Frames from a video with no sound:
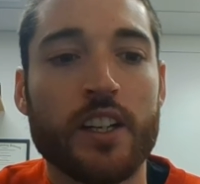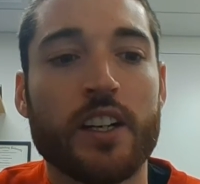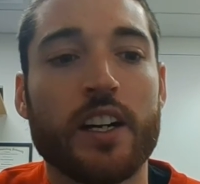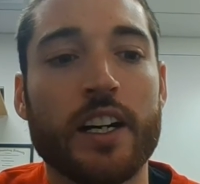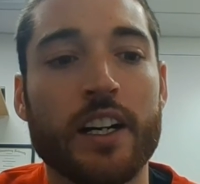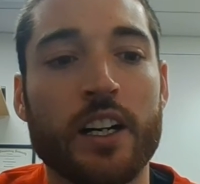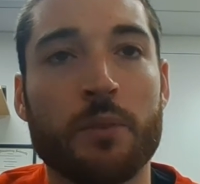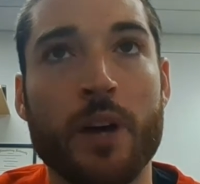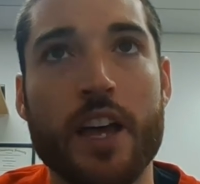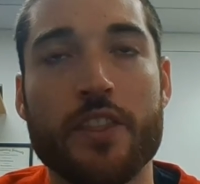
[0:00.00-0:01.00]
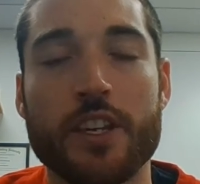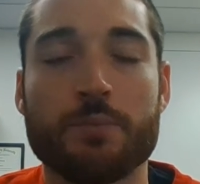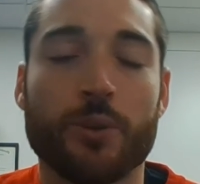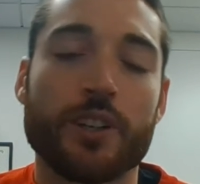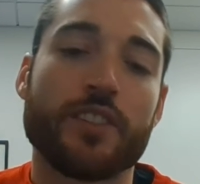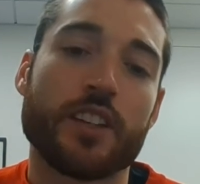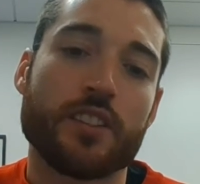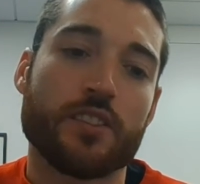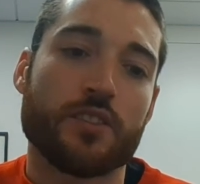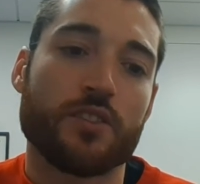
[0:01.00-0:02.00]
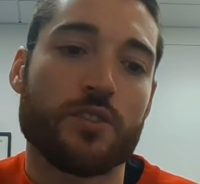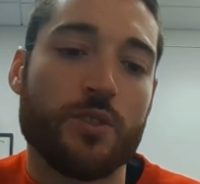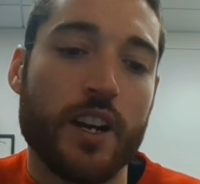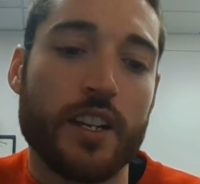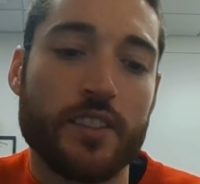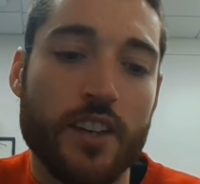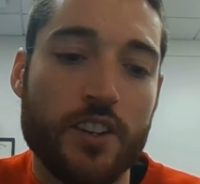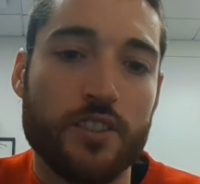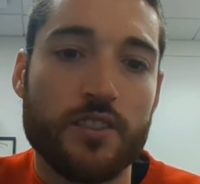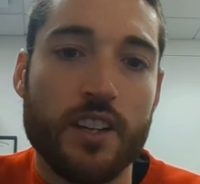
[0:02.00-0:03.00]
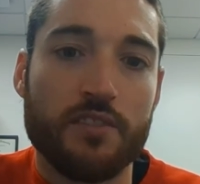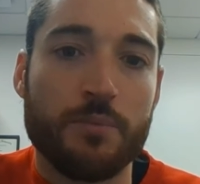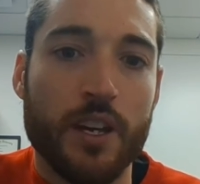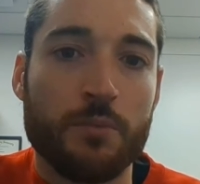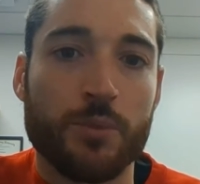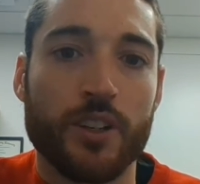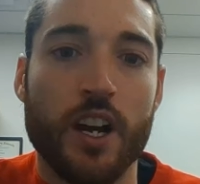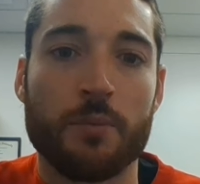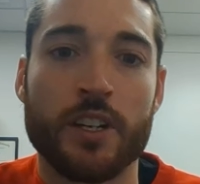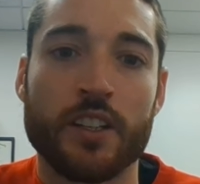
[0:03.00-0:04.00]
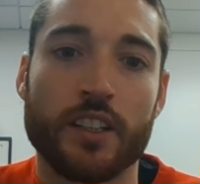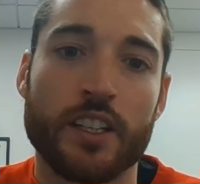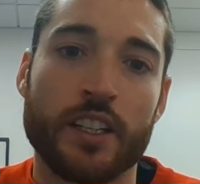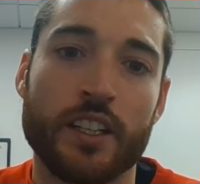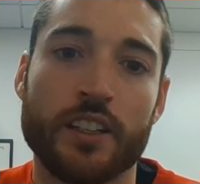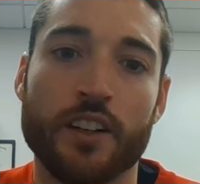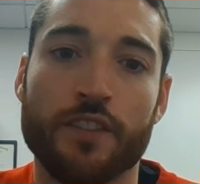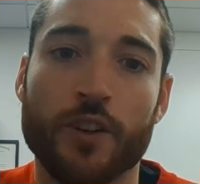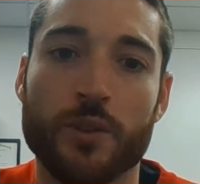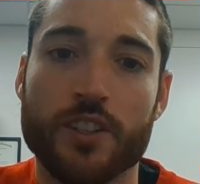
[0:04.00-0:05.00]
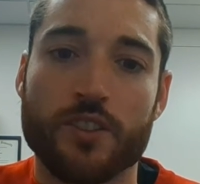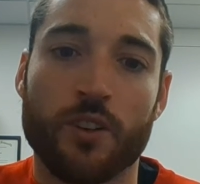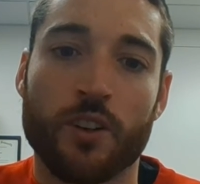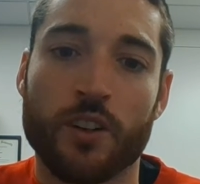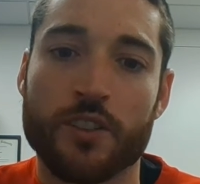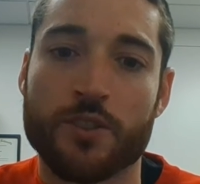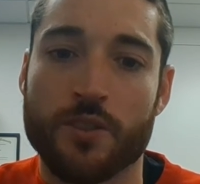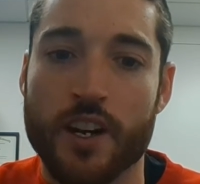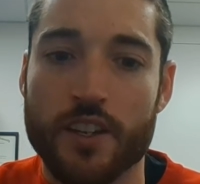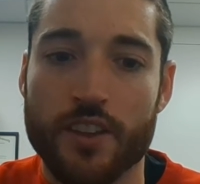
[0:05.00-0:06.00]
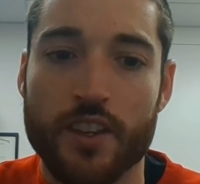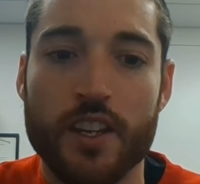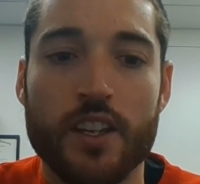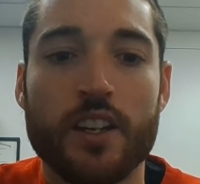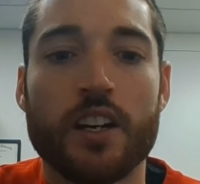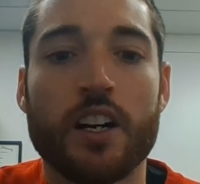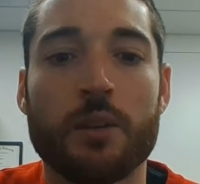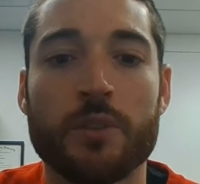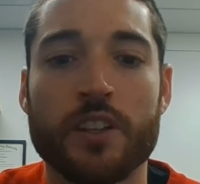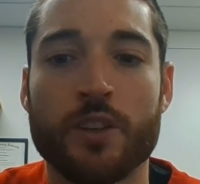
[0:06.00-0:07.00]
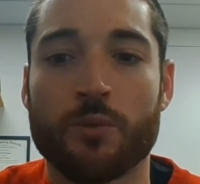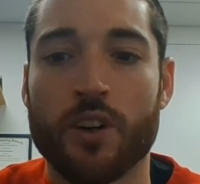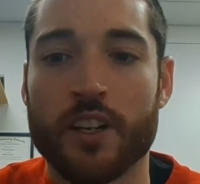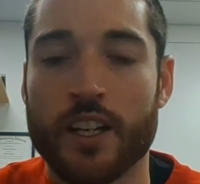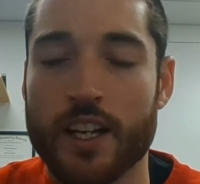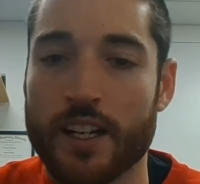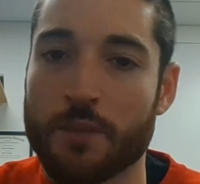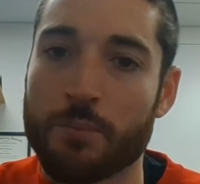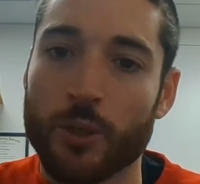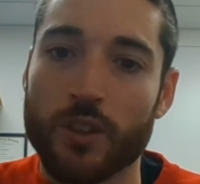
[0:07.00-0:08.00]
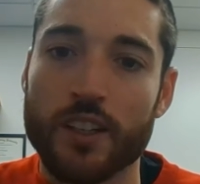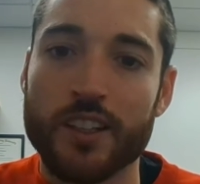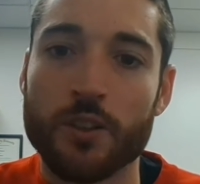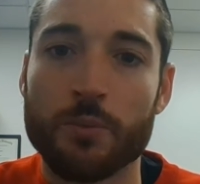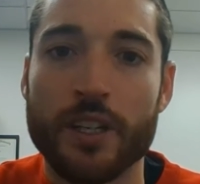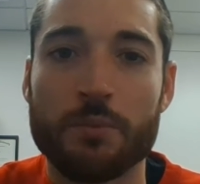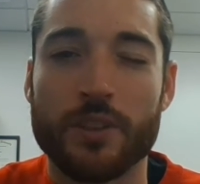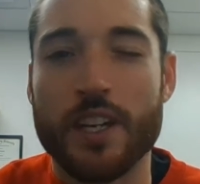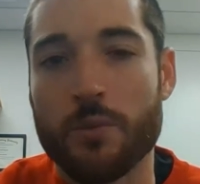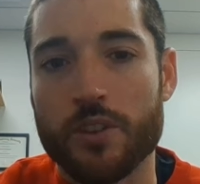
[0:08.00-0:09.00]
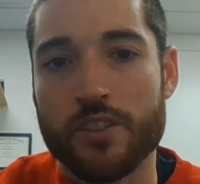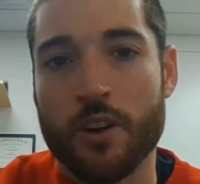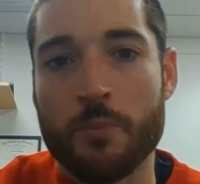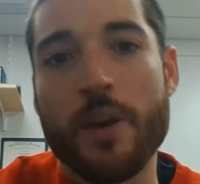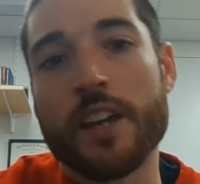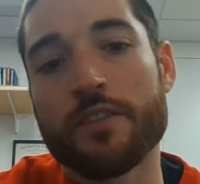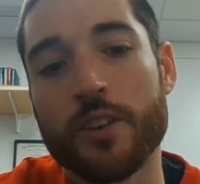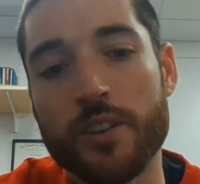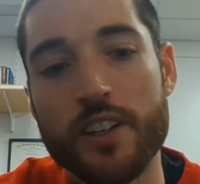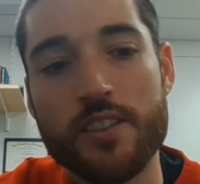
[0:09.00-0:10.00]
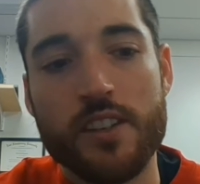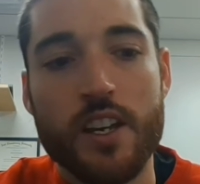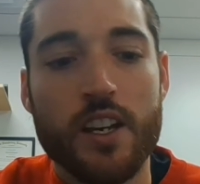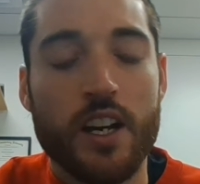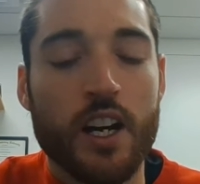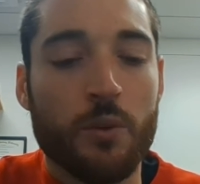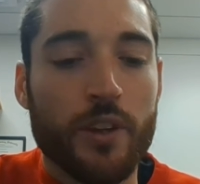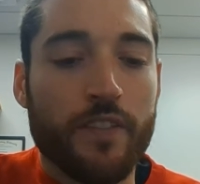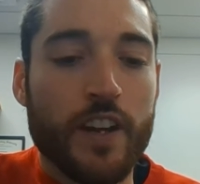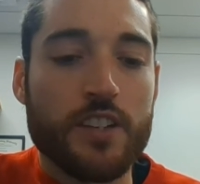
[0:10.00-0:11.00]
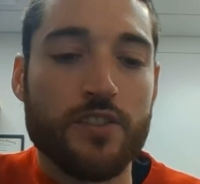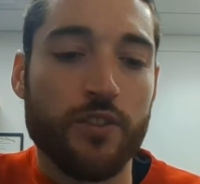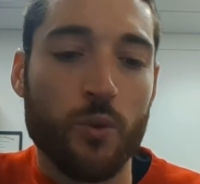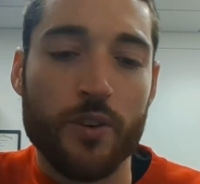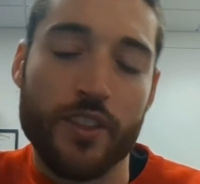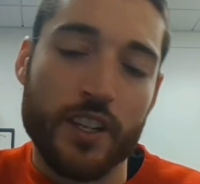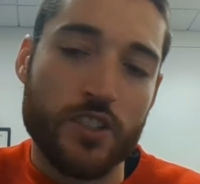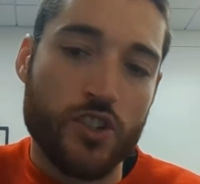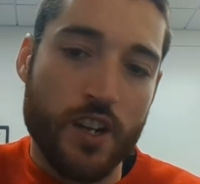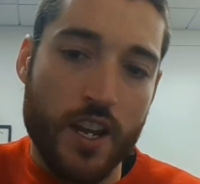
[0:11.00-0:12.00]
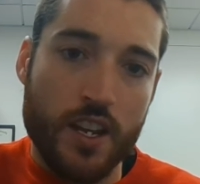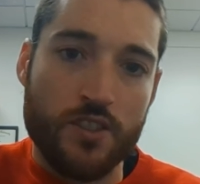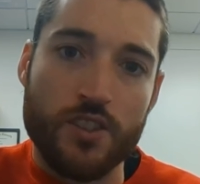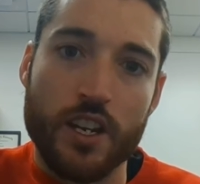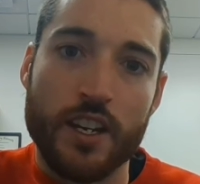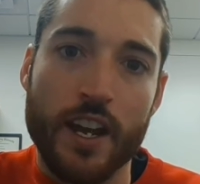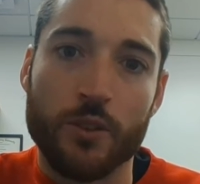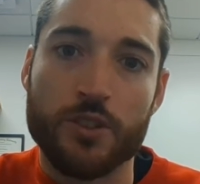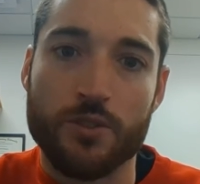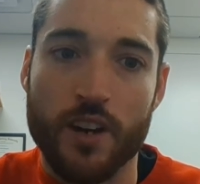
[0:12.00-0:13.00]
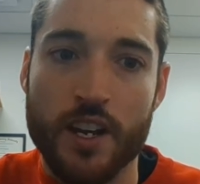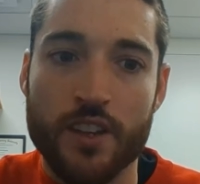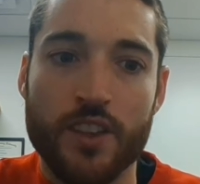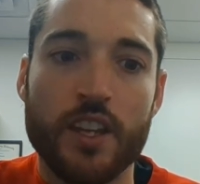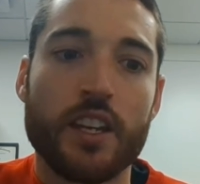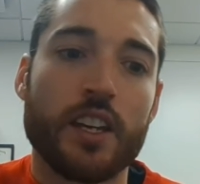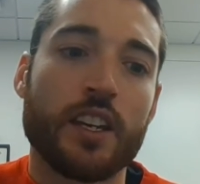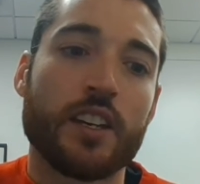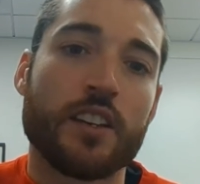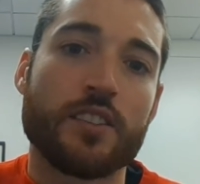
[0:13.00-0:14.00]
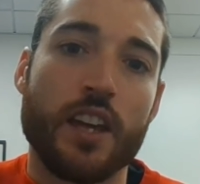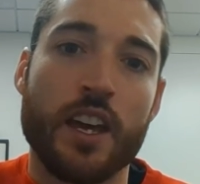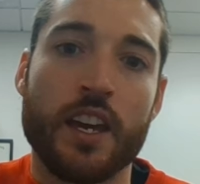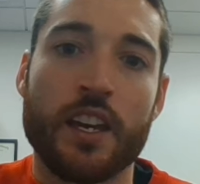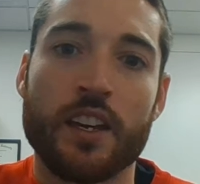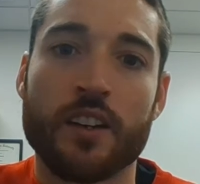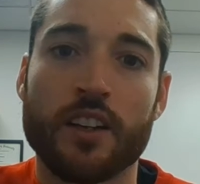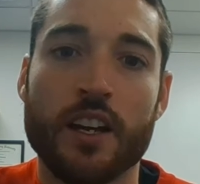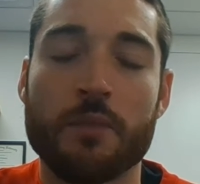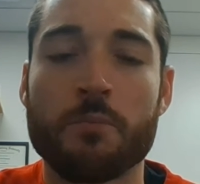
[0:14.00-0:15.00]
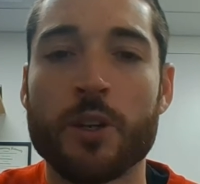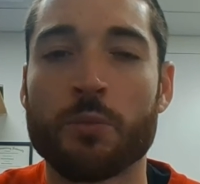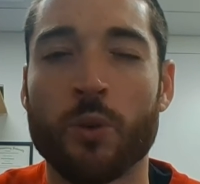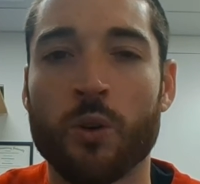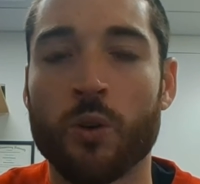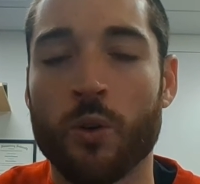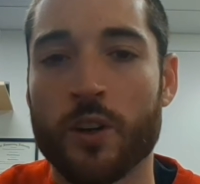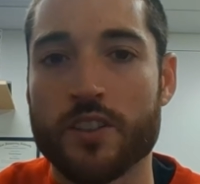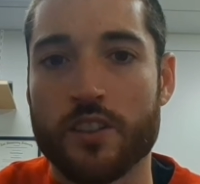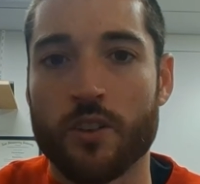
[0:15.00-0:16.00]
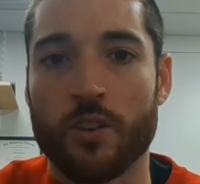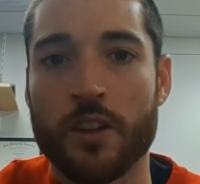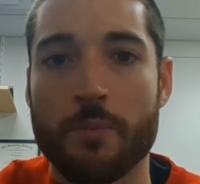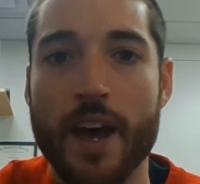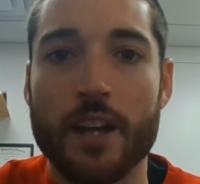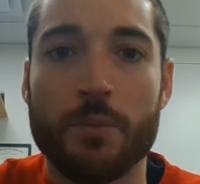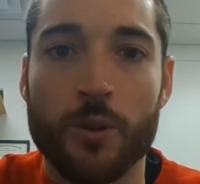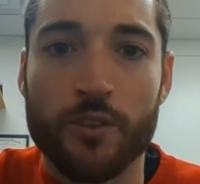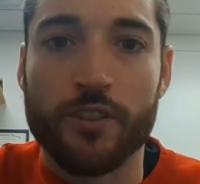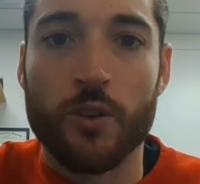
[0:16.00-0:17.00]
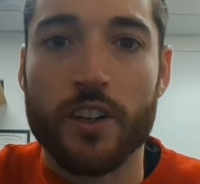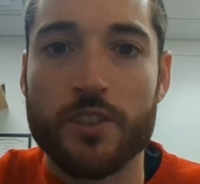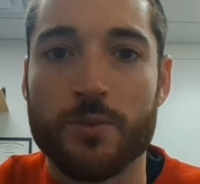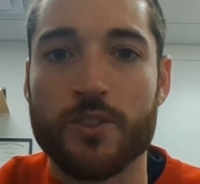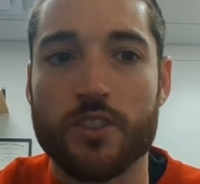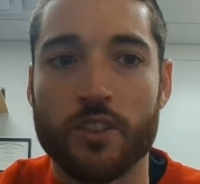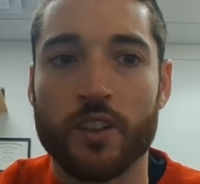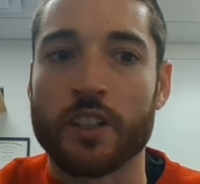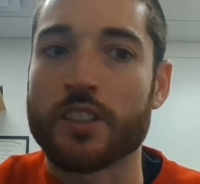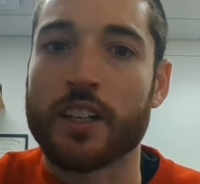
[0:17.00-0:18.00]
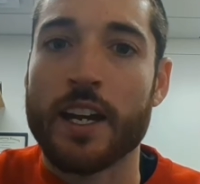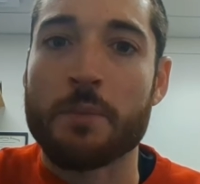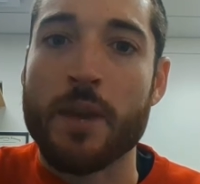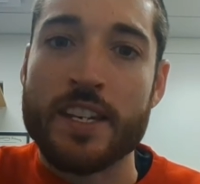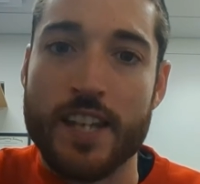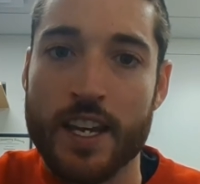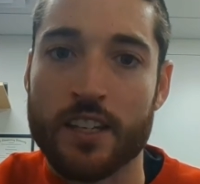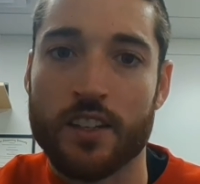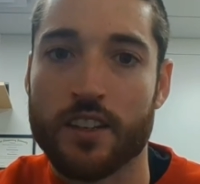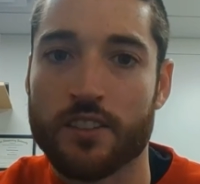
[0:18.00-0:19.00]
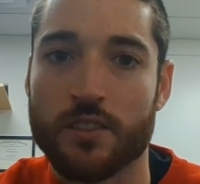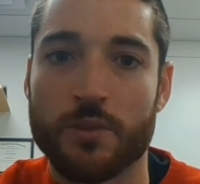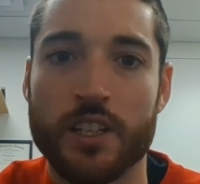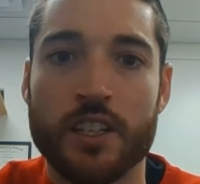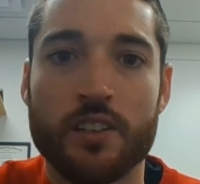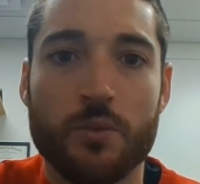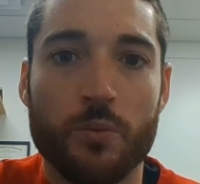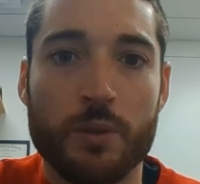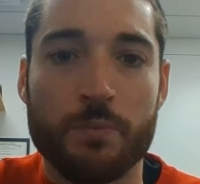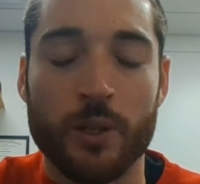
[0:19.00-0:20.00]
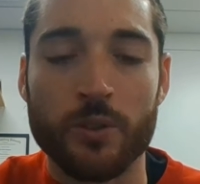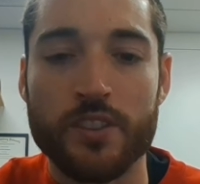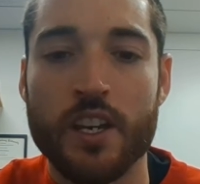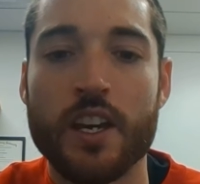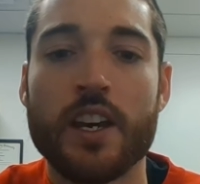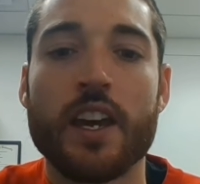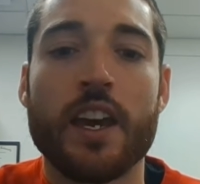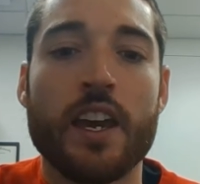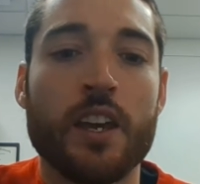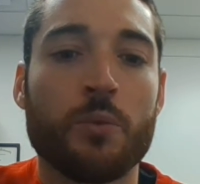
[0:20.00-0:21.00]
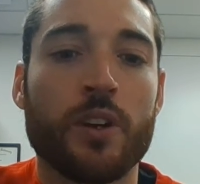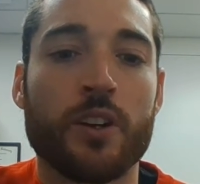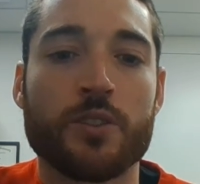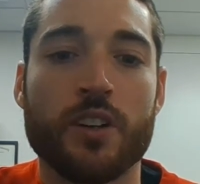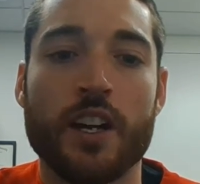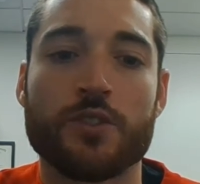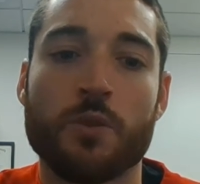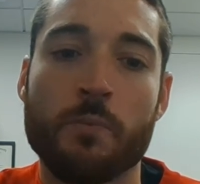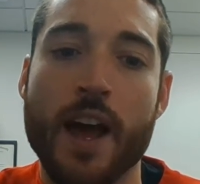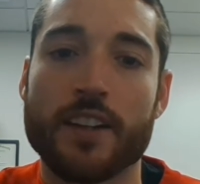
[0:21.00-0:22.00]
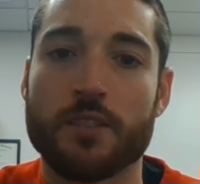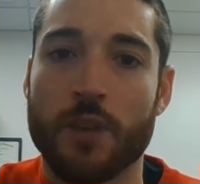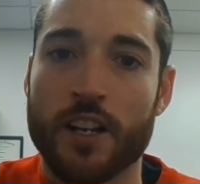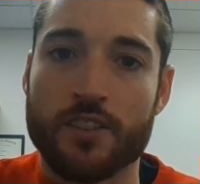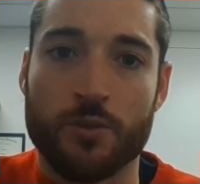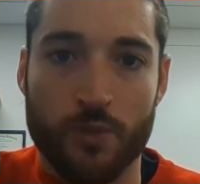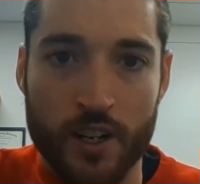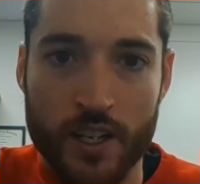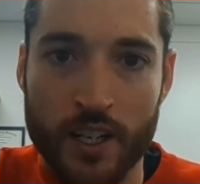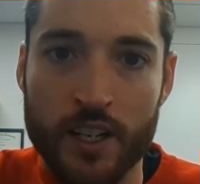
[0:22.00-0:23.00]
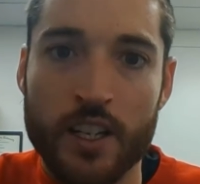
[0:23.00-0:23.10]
The previous training sessions have been predominantly a focus on strength, and then the running kind of built a little bit, but that wasn't our main focus. With Phase 4, things change, and now strength is a kind of minimal, or it's on the back burner focus. We're just looking to kind of maintain the things that we built, and we are trying to maximize the running.